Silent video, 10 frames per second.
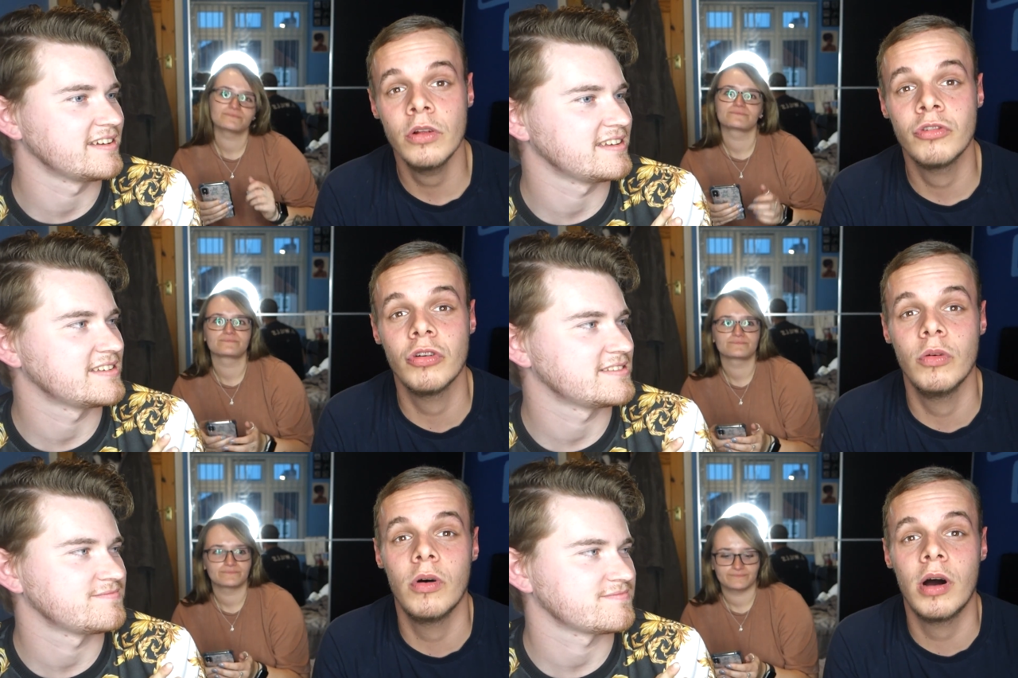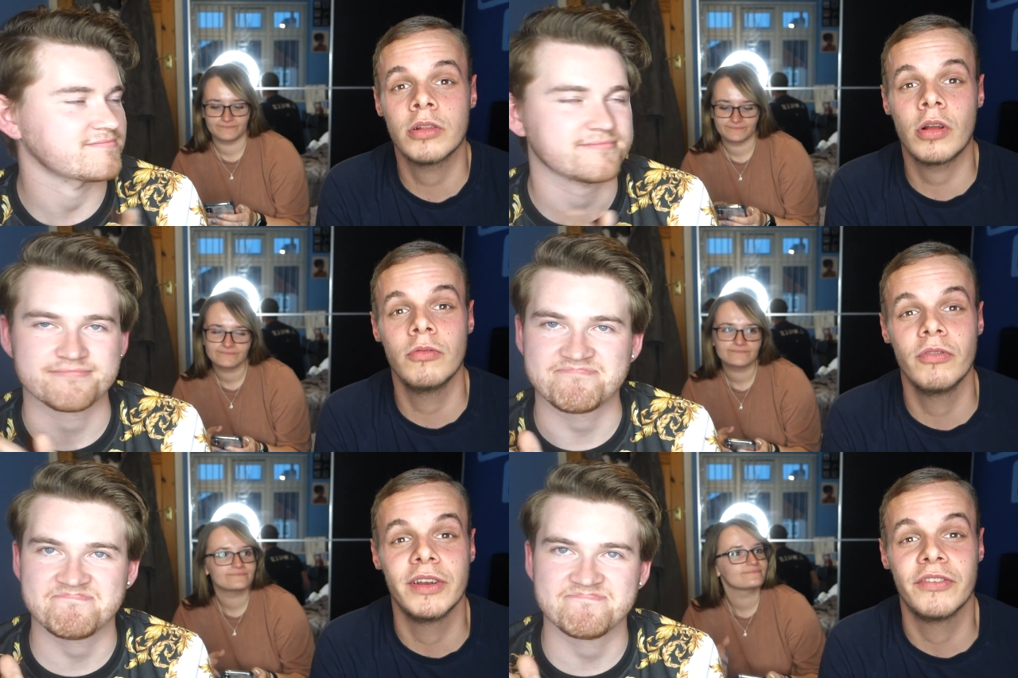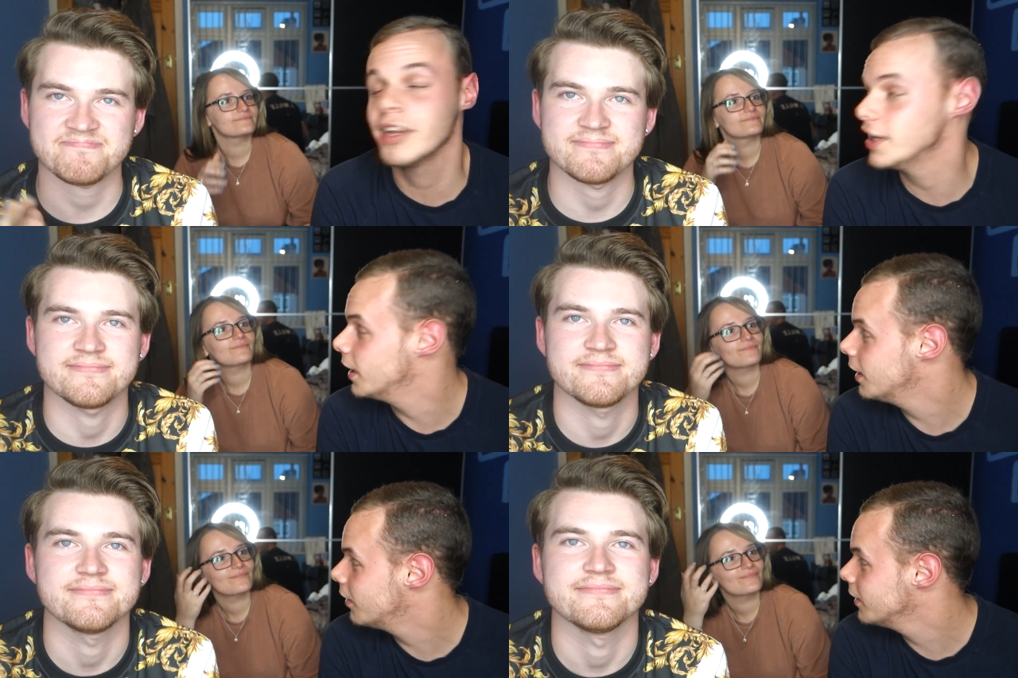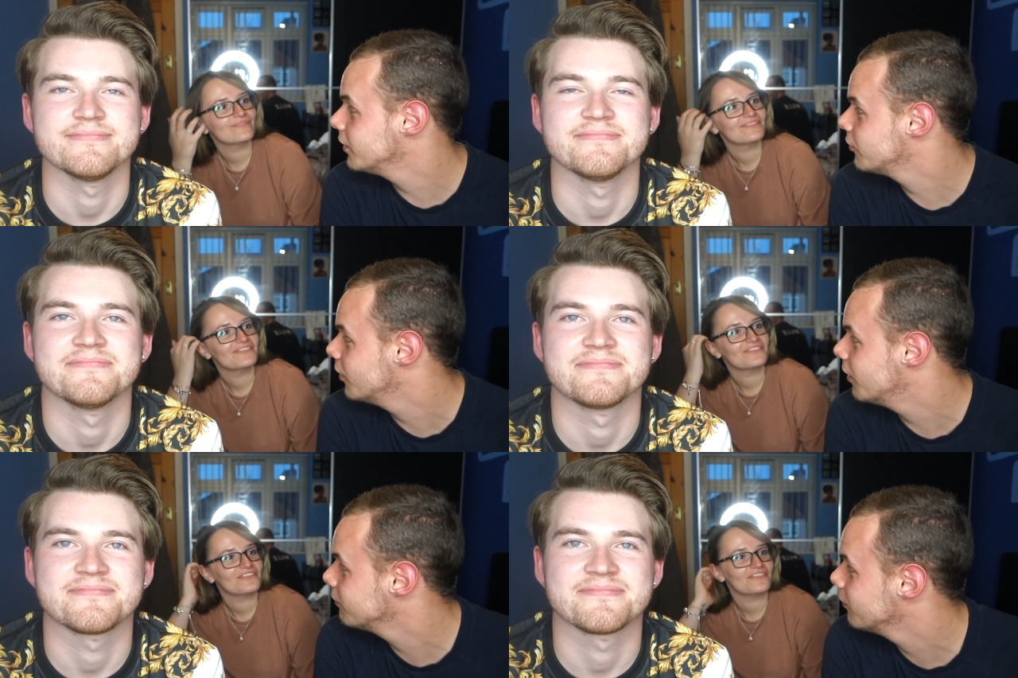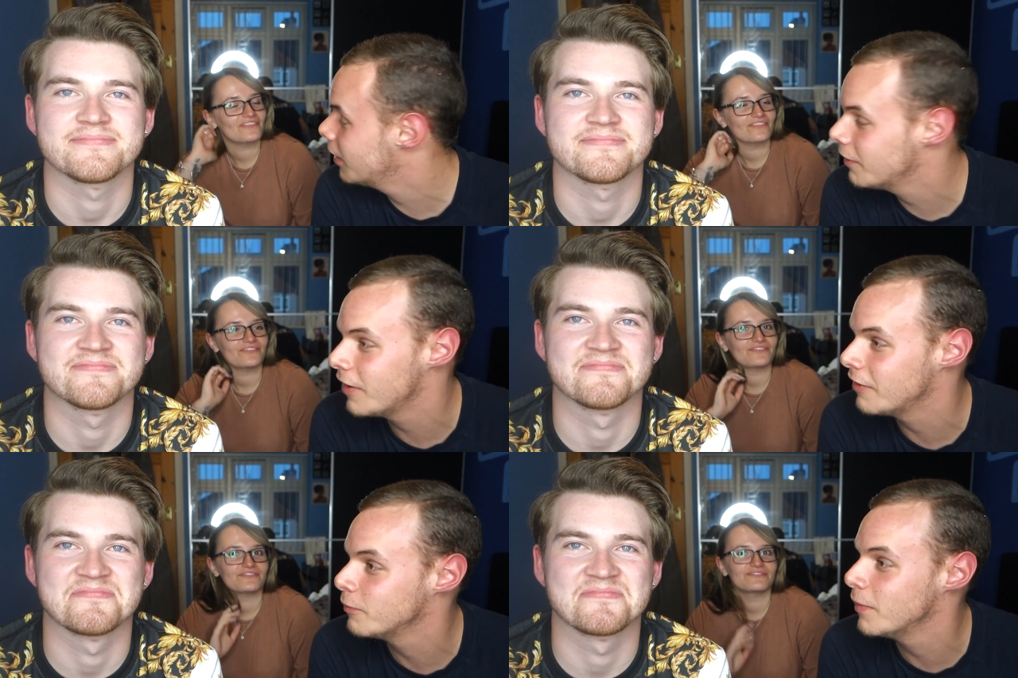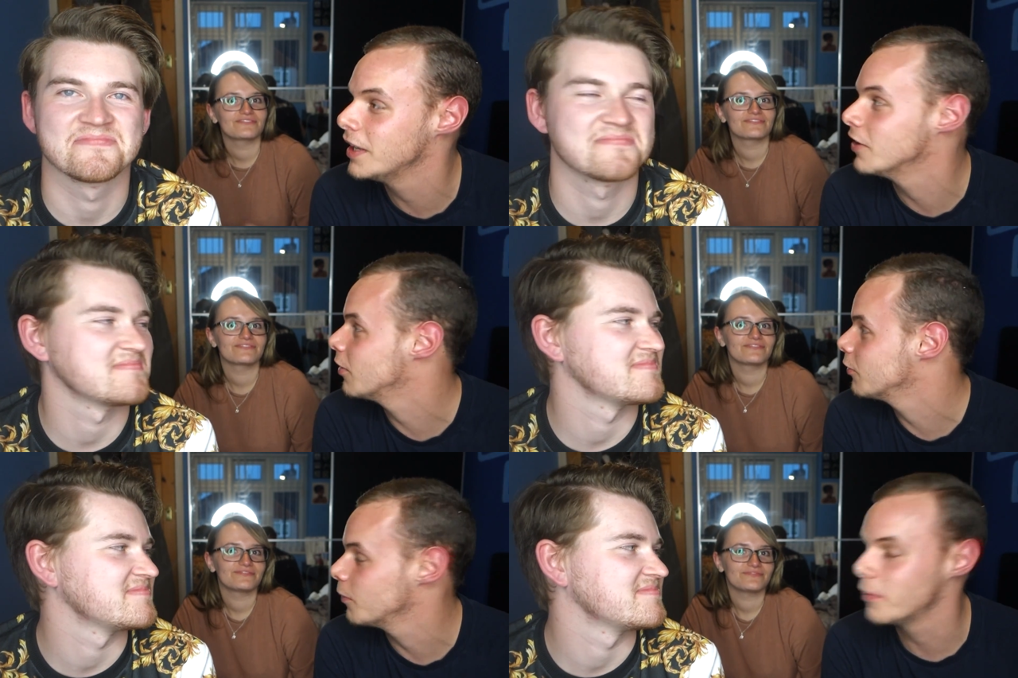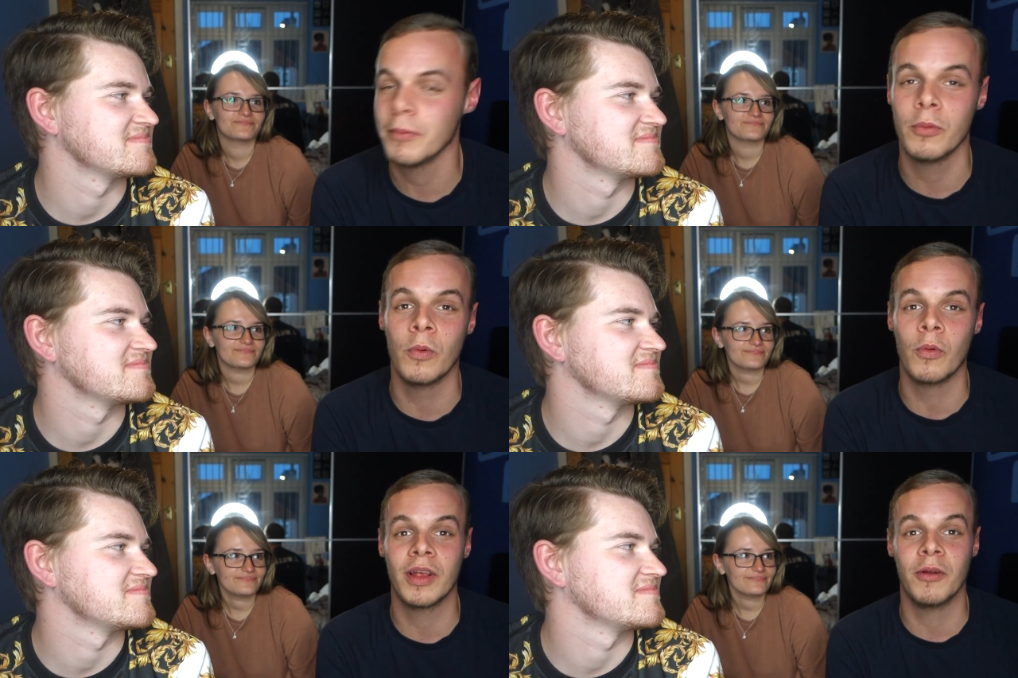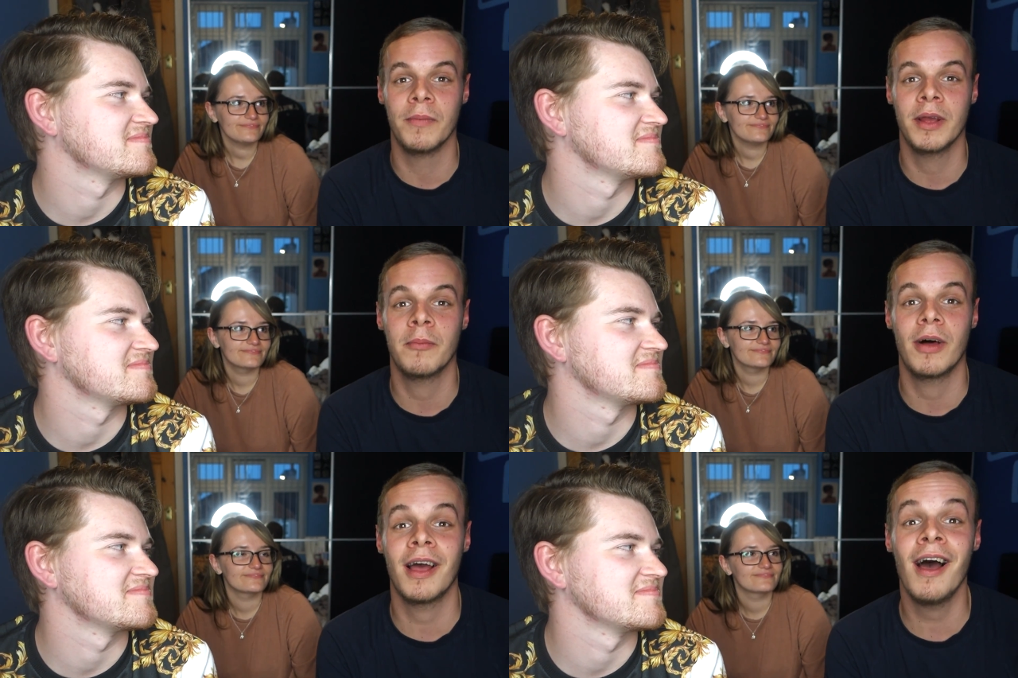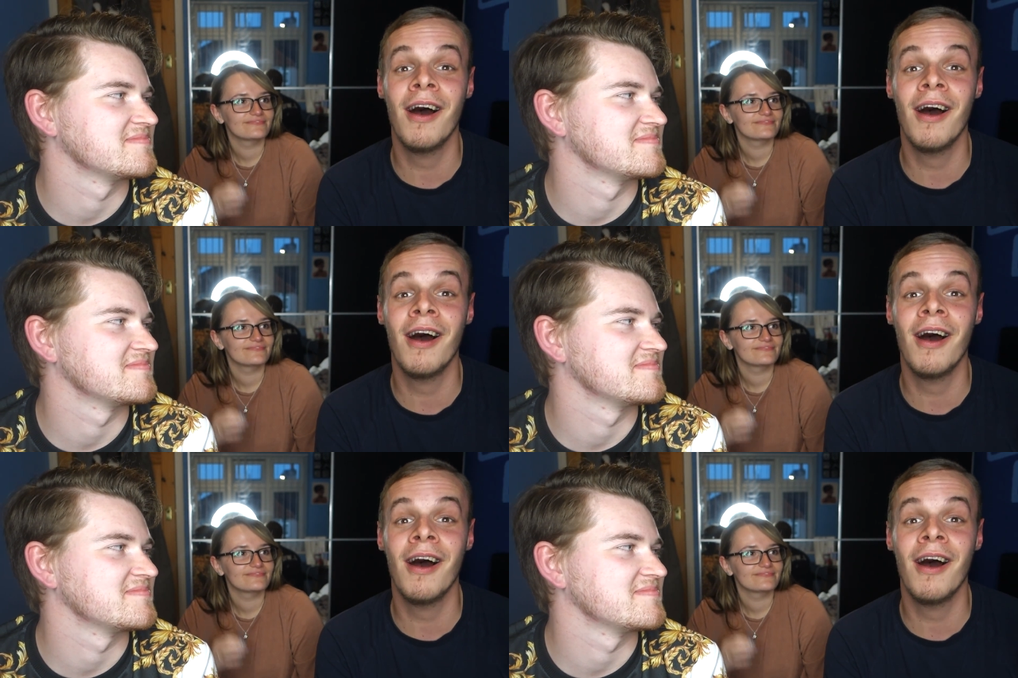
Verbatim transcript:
Speaker 1: do you know what? I don't really think that. I literally, I've, I've had many times when people walking on me, I'm like,